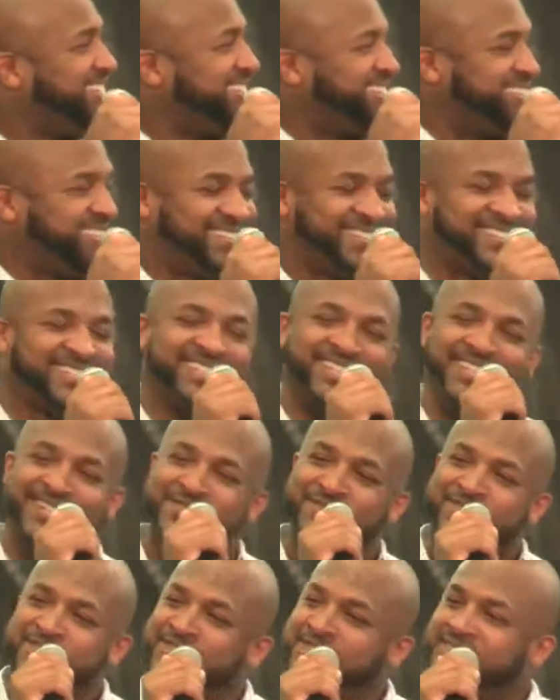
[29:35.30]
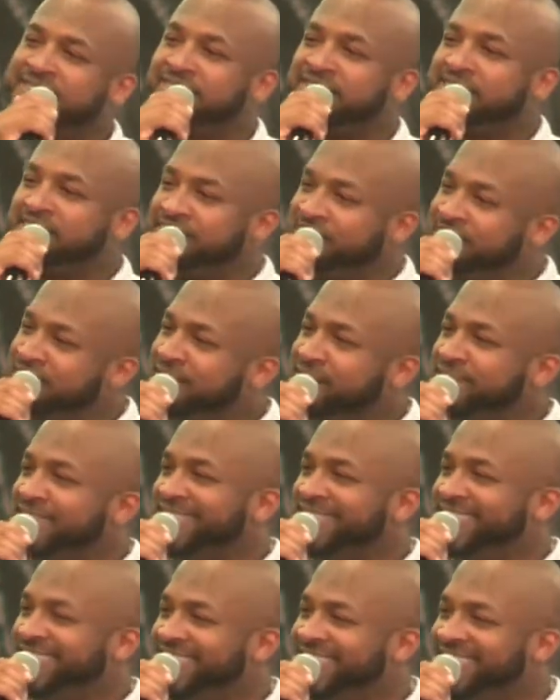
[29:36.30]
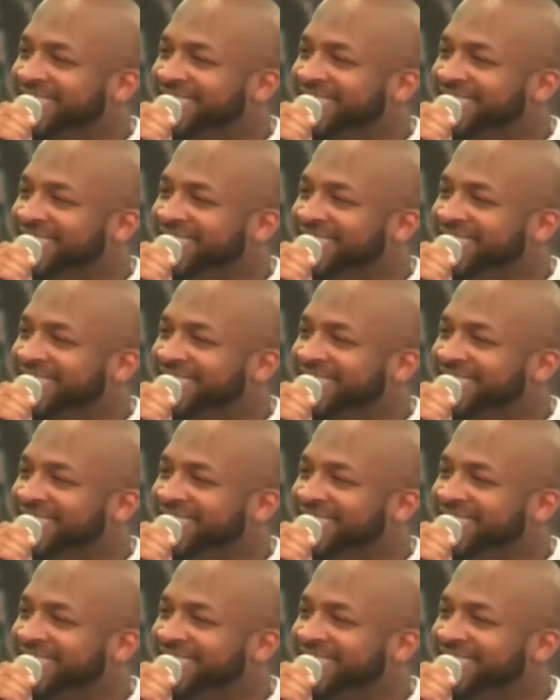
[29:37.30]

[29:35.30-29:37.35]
this chair feels good.